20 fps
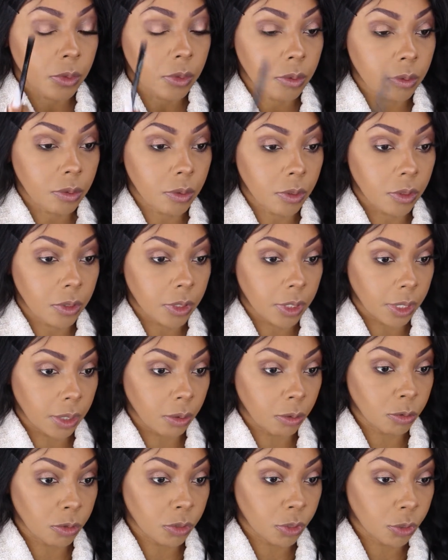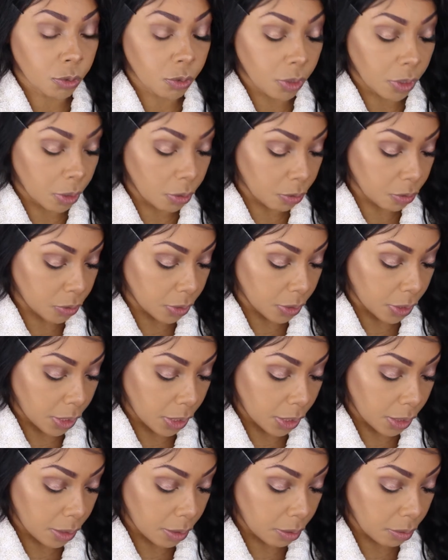I'm going to take those two colors
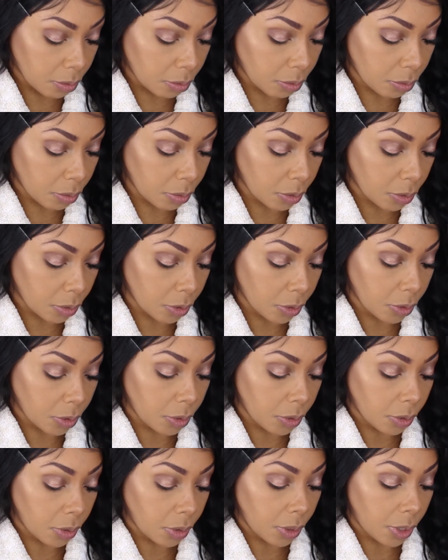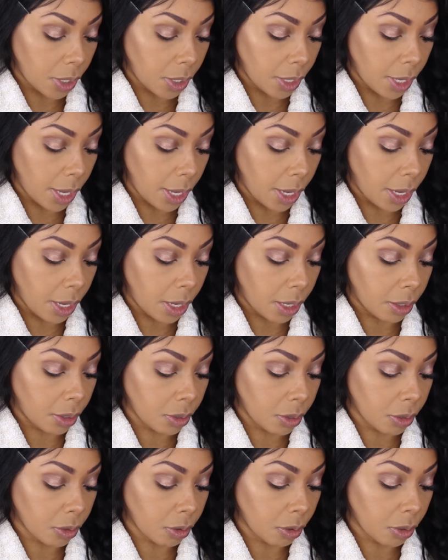again and add
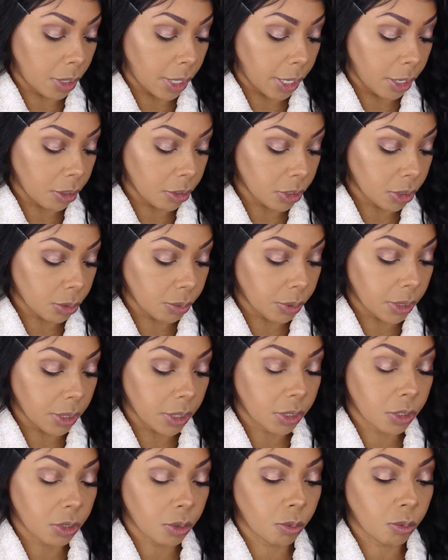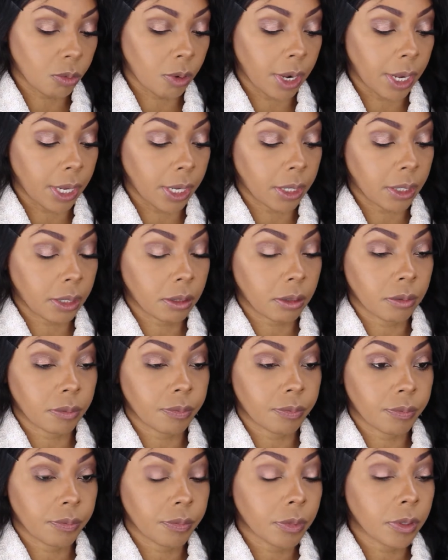another layer until we get to the right
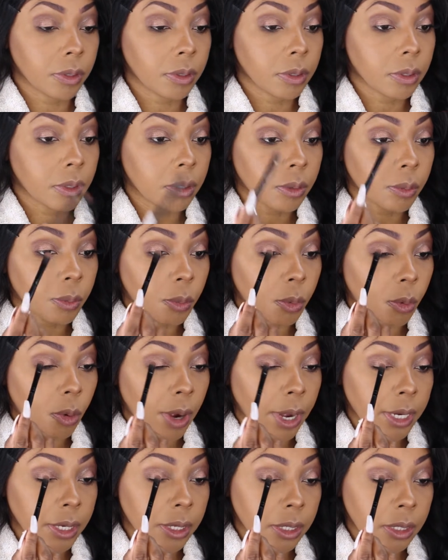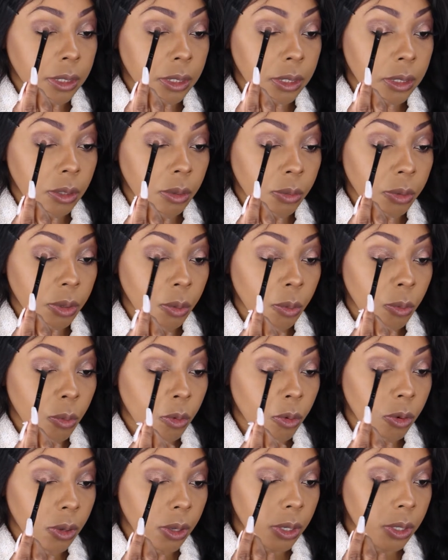brightness that we
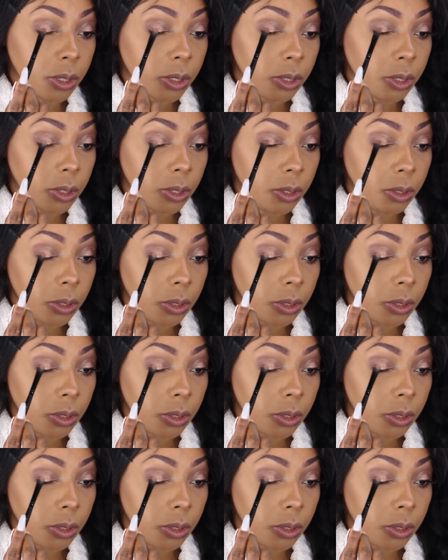want.